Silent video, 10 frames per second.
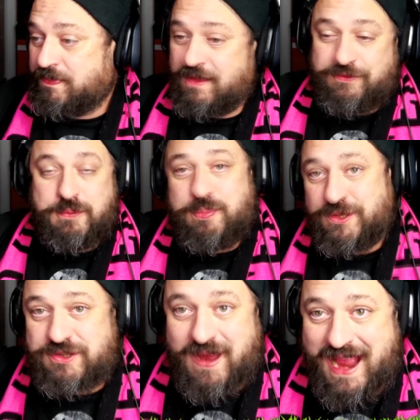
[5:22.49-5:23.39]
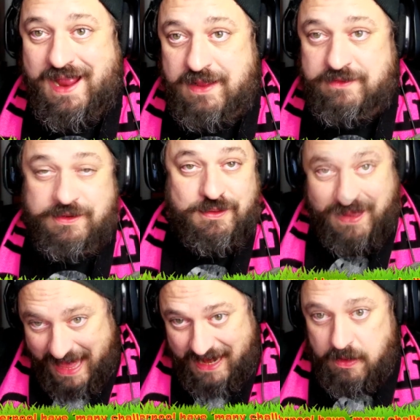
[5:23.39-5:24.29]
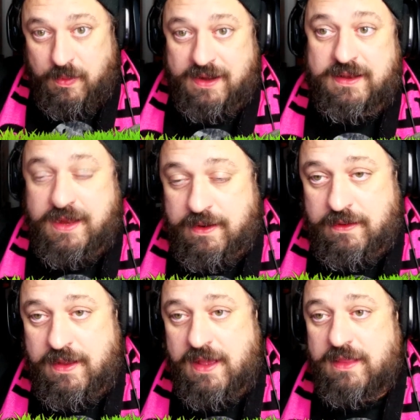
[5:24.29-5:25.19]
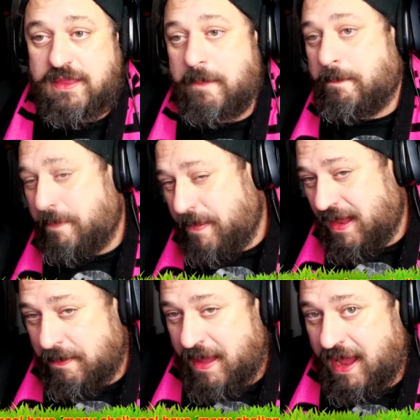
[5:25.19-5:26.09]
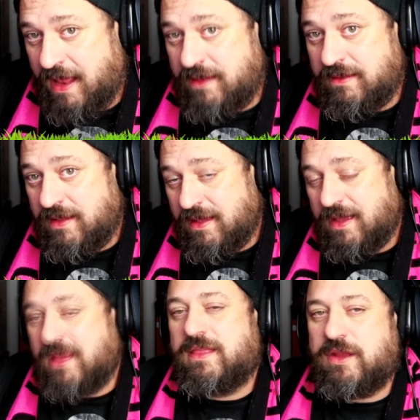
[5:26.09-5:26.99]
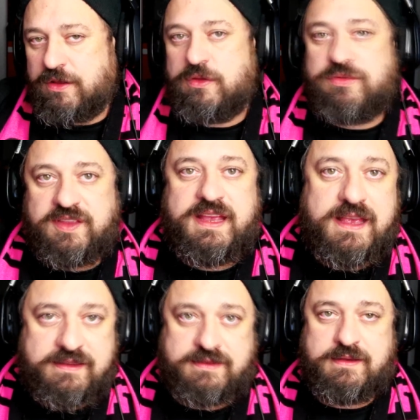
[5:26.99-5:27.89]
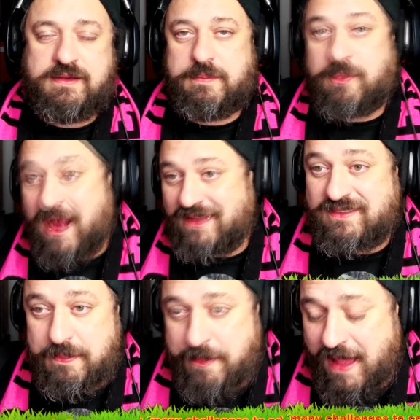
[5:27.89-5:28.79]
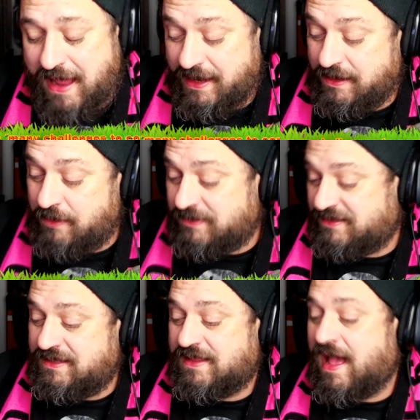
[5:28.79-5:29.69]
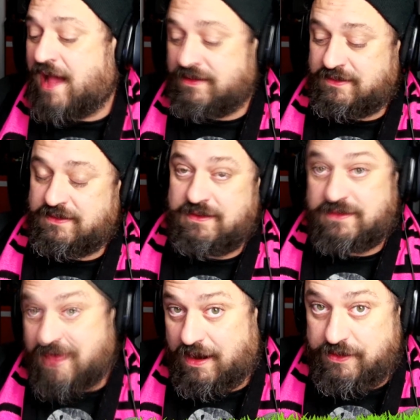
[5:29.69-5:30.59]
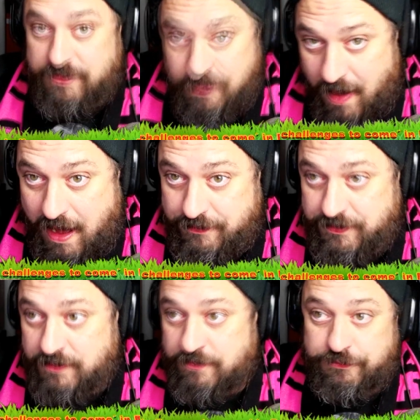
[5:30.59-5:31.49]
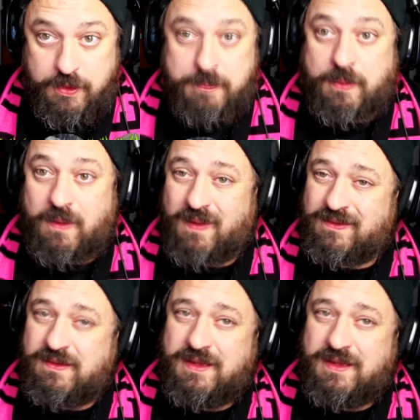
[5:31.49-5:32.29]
If you put your hands or you get anywhere near the big man, there usually is a price to pay. You don't see that in soccer too often, football. And